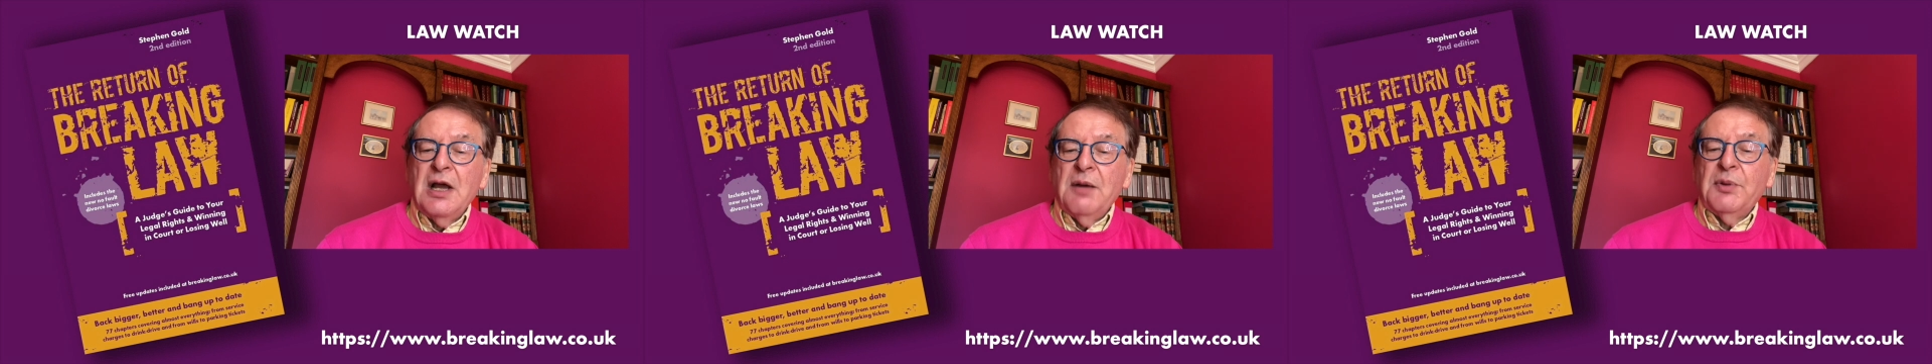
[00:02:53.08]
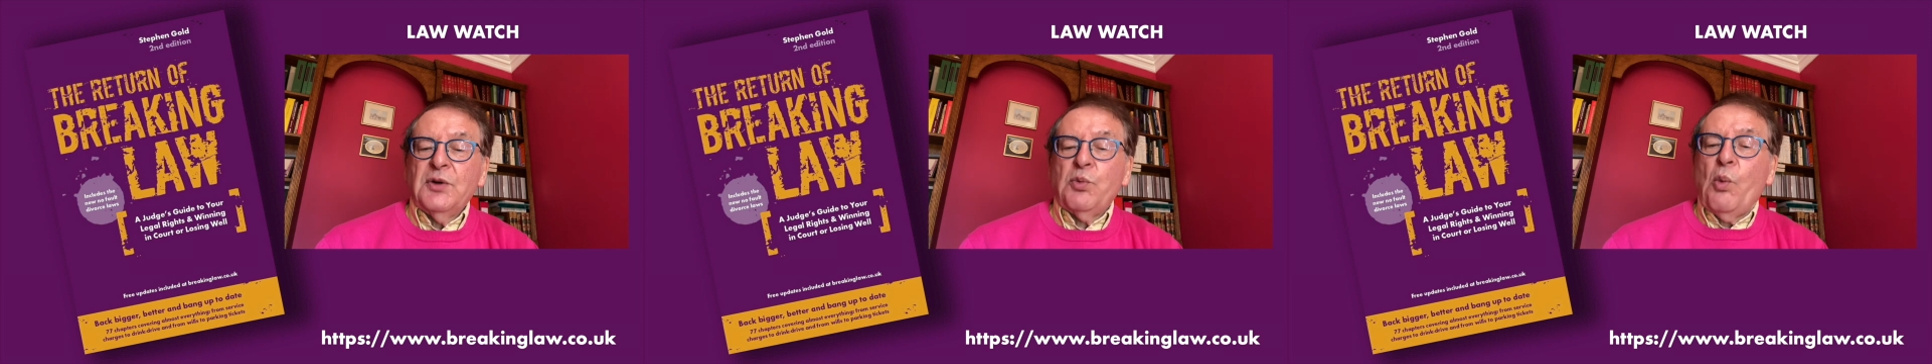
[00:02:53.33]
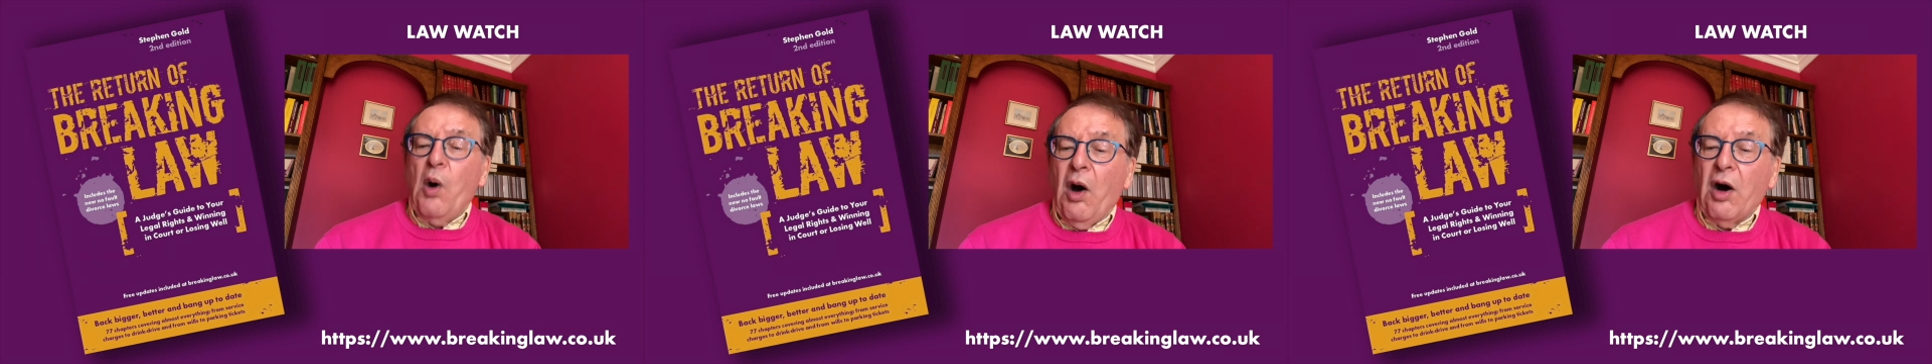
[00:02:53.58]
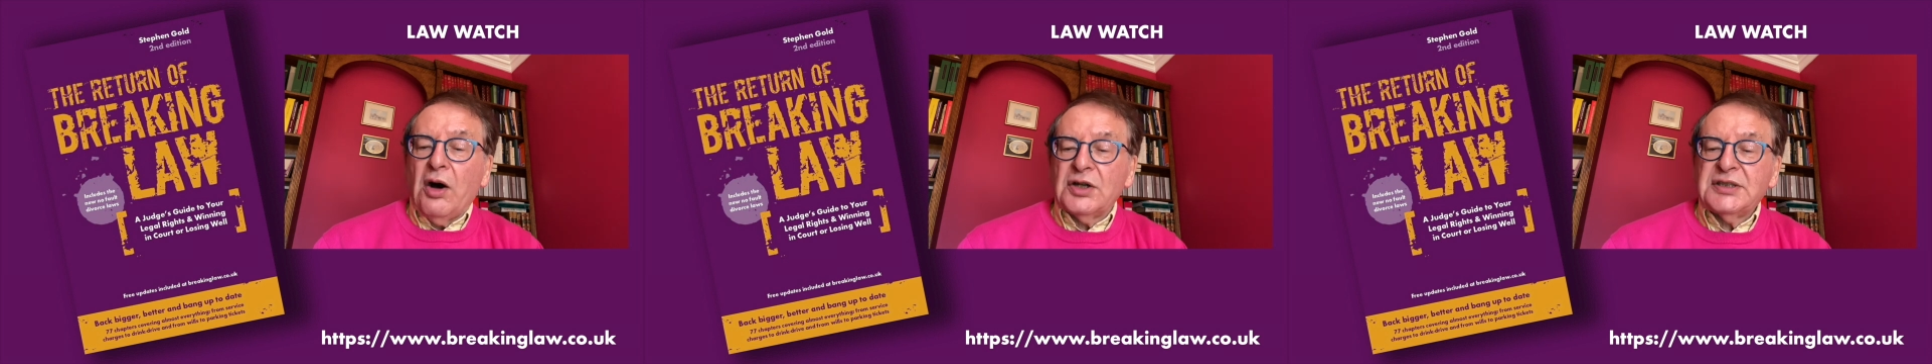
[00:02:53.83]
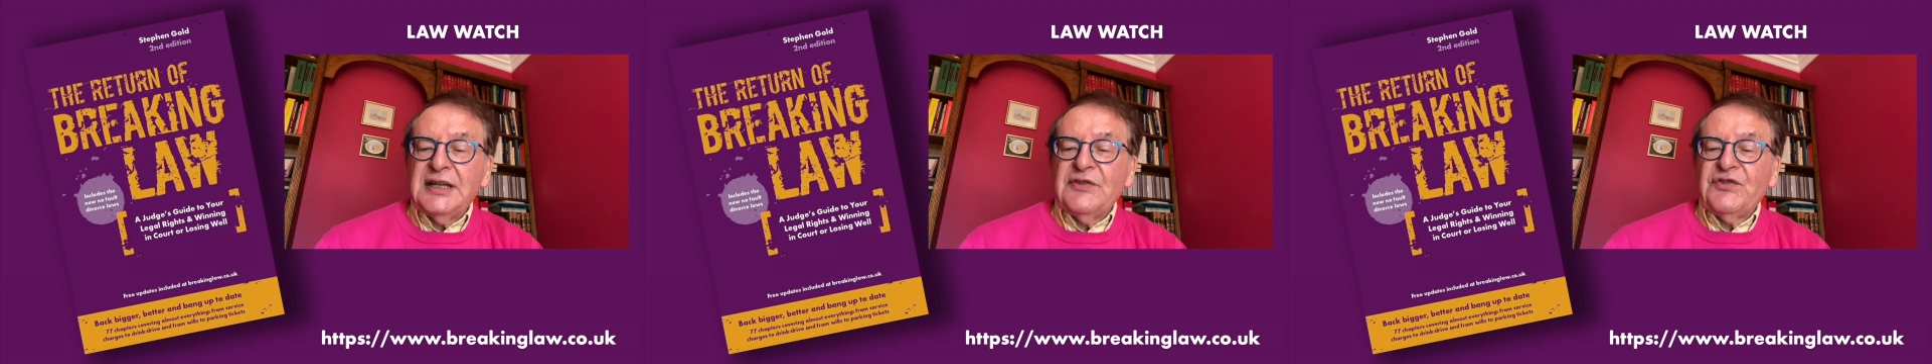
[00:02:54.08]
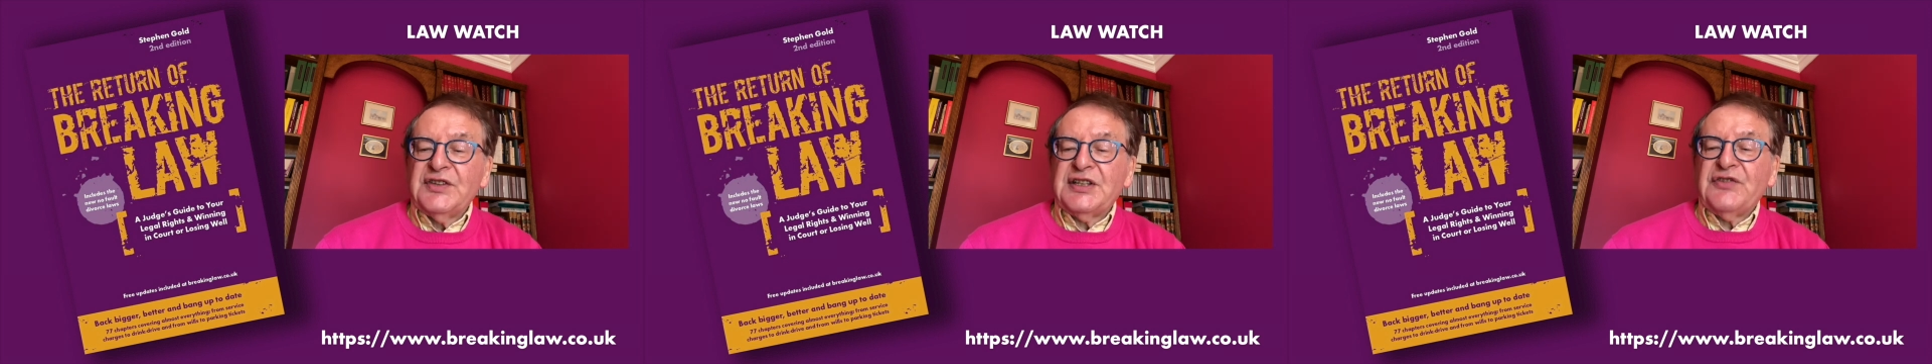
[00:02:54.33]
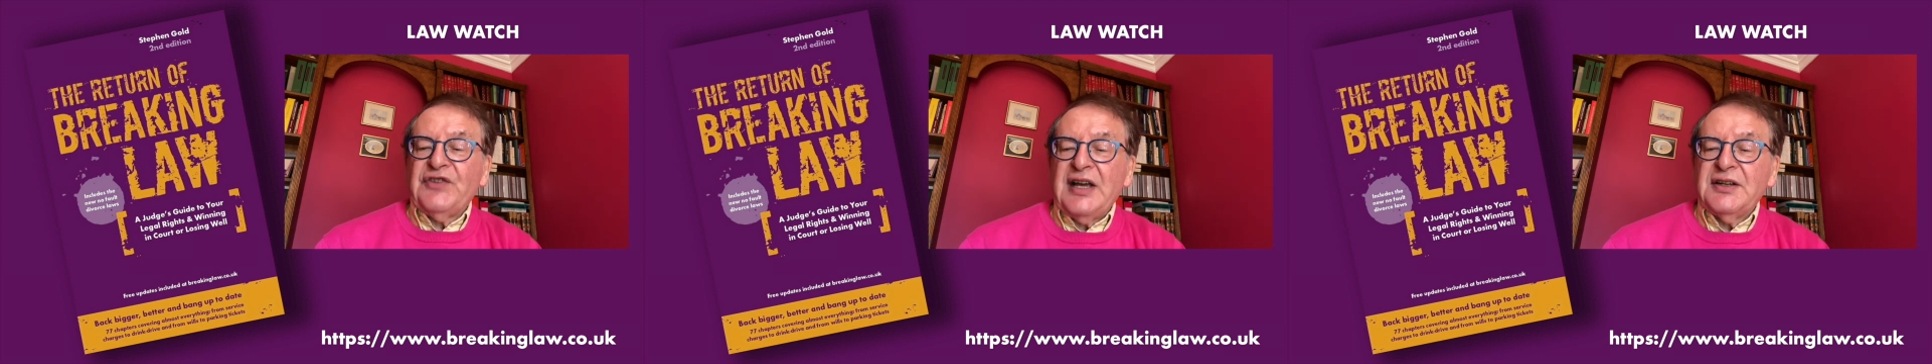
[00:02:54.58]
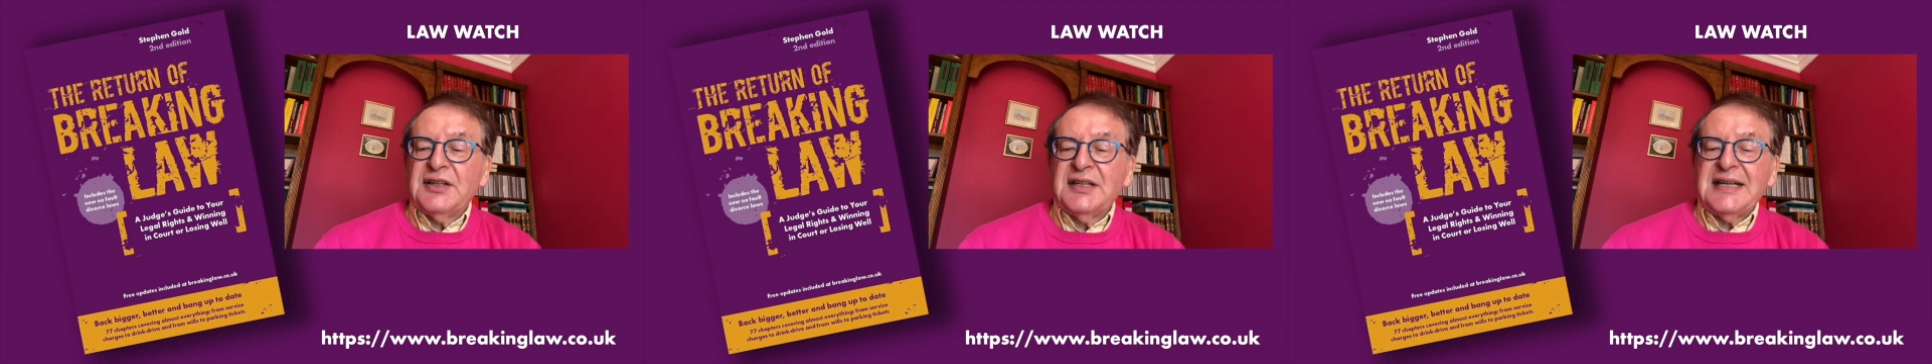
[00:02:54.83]
But what if the
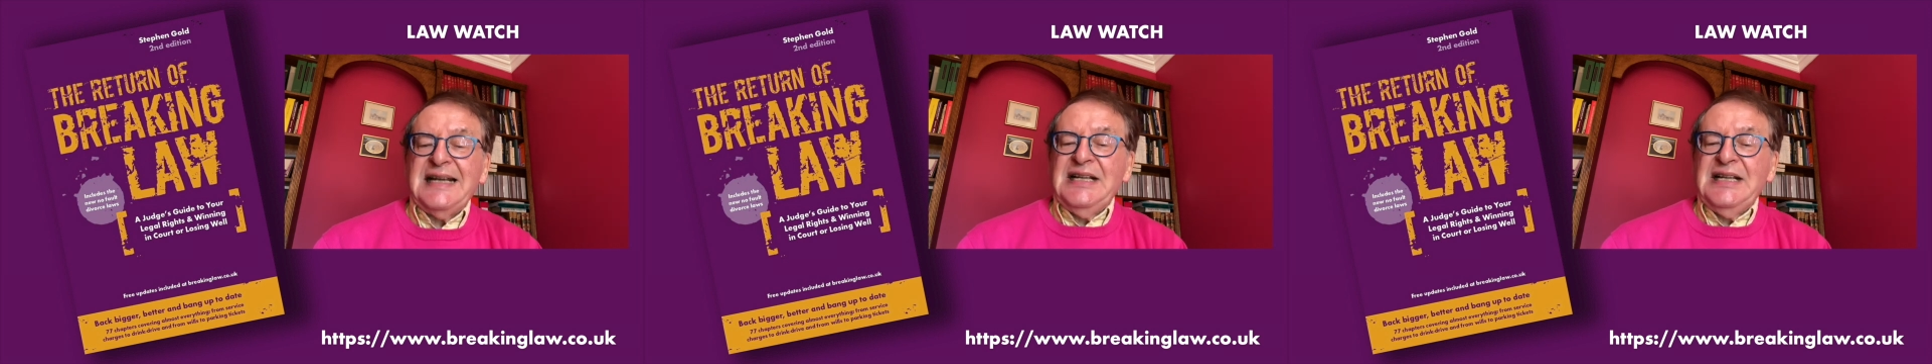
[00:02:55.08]
defendant